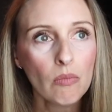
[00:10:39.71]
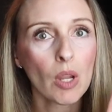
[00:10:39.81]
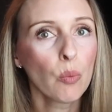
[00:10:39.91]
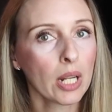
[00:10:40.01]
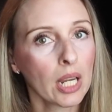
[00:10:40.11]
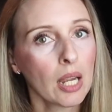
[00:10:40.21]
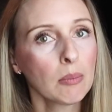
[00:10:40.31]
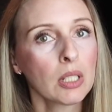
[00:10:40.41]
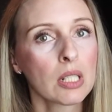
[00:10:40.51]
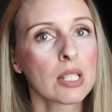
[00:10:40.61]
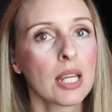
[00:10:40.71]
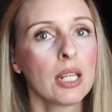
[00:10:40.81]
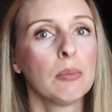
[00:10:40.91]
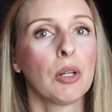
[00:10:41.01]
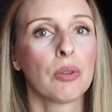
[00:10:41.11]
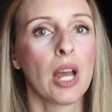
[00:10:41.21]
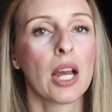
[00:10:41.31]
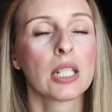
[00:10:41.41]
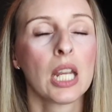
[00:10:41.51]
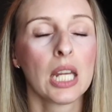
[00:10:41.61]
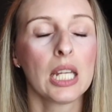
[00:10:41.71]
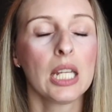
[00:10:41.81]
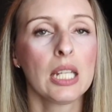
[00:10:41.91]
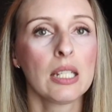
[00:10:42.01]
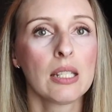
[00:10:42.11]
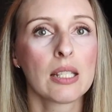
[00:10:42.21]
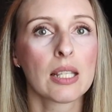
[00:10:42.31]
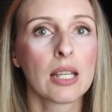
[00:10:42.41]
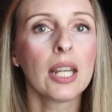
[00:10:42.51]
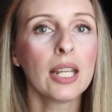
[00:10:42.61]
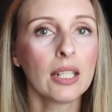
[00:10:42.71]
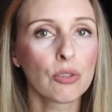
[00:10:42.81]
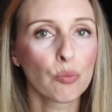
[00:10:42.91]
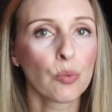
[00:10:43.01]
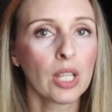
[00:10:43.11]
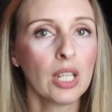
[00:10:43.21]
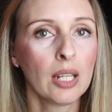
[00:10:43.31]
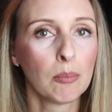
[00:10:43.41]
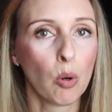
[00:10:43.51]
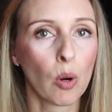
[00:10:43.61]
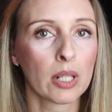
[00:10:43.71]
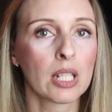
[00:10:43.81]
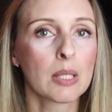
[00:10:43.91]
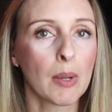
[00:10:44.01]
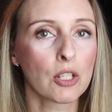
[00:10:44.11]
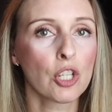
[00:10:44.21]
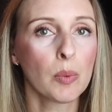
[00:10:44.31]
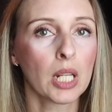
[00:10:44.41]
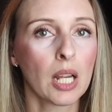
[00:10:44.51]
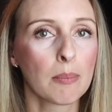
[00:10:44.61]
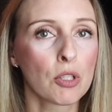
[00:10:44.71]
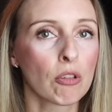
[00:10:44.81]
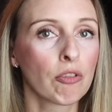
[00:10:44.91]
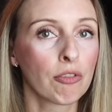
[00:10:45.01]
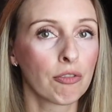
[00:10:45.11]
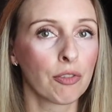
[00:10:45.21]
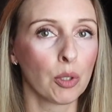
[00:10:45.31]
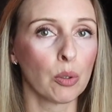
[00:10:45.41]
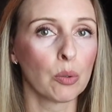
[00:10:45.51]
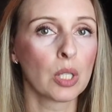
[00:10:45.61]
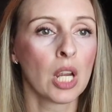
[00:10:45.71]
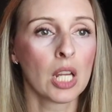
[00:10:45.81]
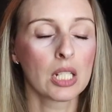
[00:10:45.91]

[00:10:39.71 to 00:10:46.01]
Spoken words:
what I am going to say about that is it's really important, especially when it comes to food,